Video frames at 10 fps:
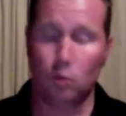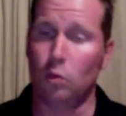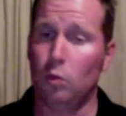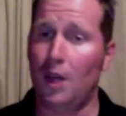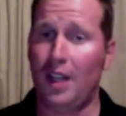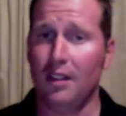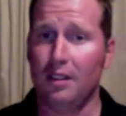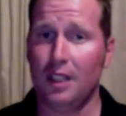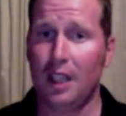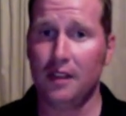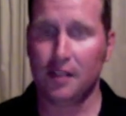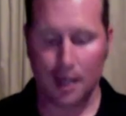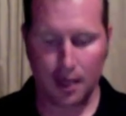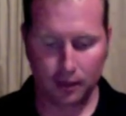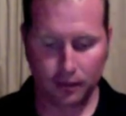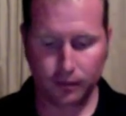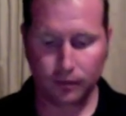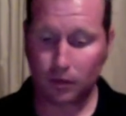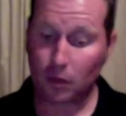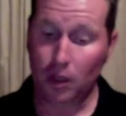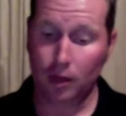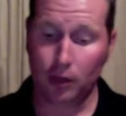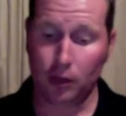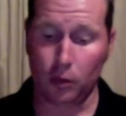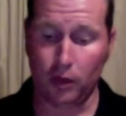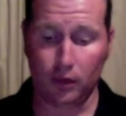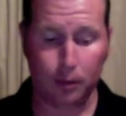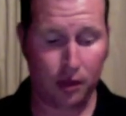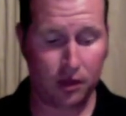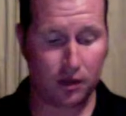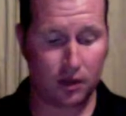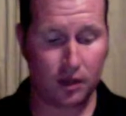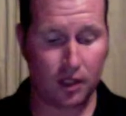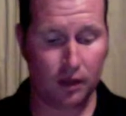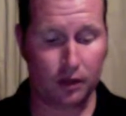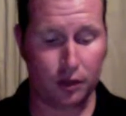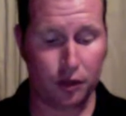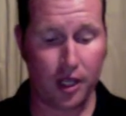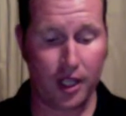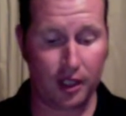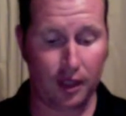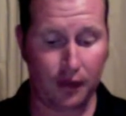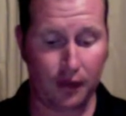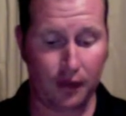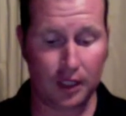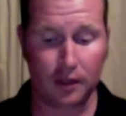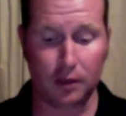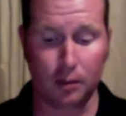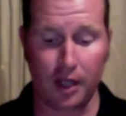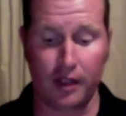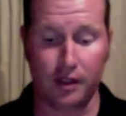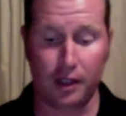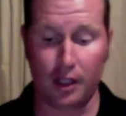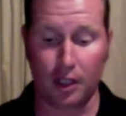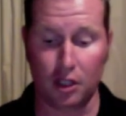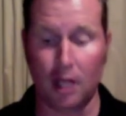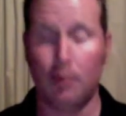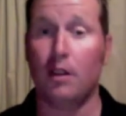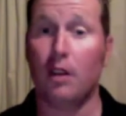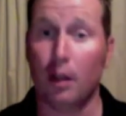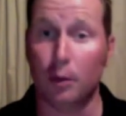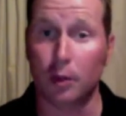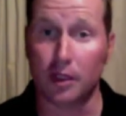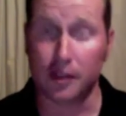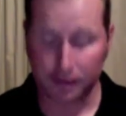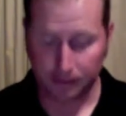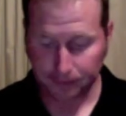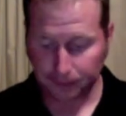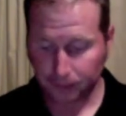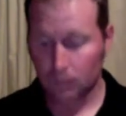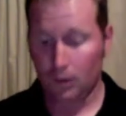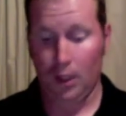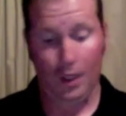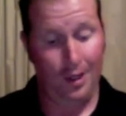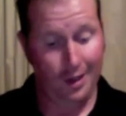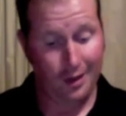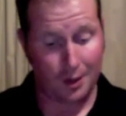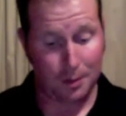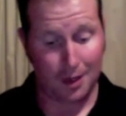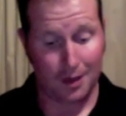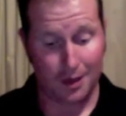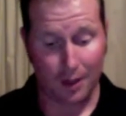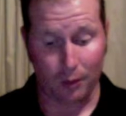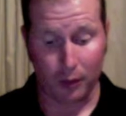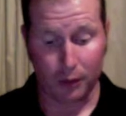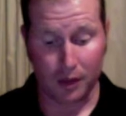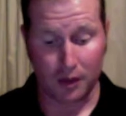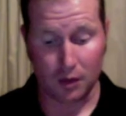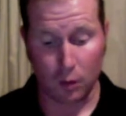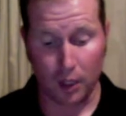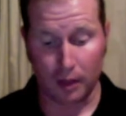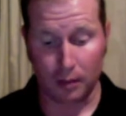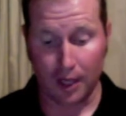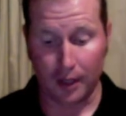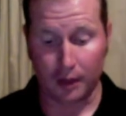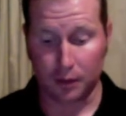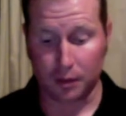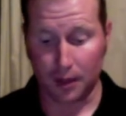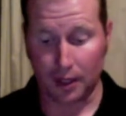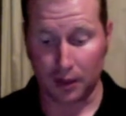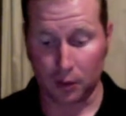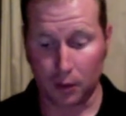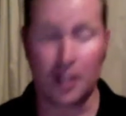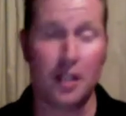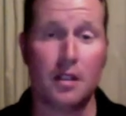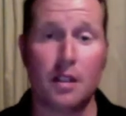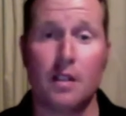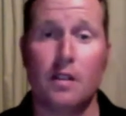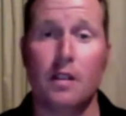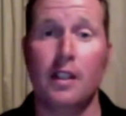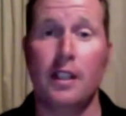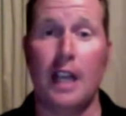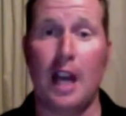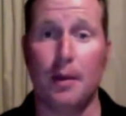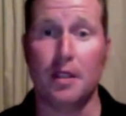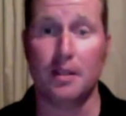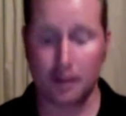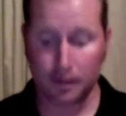Why healthy lifestyle? Because whenever a person starts out their training, they figure out their bodies are not in the shape they thought it was. This being said, one of the reasons why their bodies respond this way is because of their eating habits.